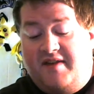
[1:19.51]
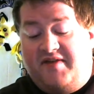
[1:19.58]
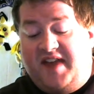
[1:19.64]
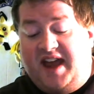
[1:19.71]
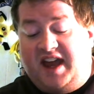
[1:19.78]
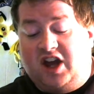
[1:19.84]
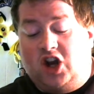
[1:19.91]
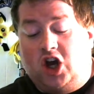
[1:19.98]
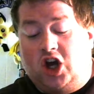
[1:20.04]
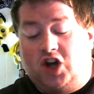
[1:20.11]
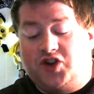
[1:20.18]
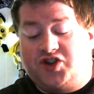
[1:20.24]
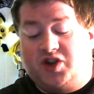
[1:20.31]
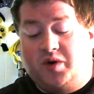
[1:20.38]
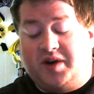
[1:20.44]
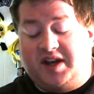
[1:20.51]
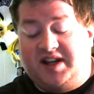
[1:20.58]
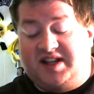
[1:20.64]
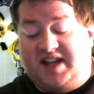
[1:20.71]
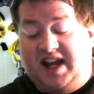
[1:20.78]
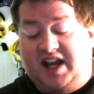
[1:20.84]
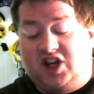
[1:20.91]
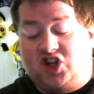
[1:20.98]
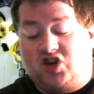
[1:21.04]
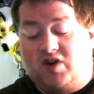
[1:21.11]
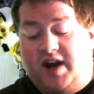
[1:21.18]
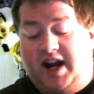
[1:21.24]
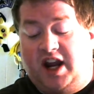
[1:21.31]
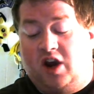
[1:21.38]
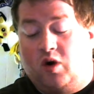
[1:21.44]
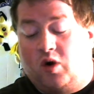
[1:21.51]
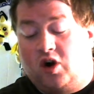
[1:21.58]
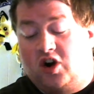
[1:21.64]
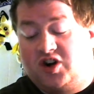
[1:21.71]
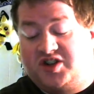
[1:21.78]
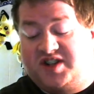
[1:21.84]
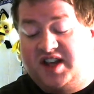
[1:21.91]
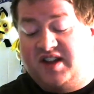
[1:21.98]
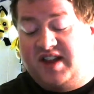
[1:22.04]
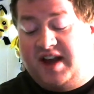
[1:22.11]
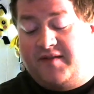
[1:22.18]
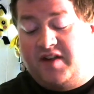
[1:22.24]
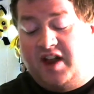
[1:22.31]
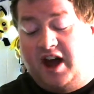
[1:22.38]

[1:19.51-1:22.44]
They can also contain training orders that level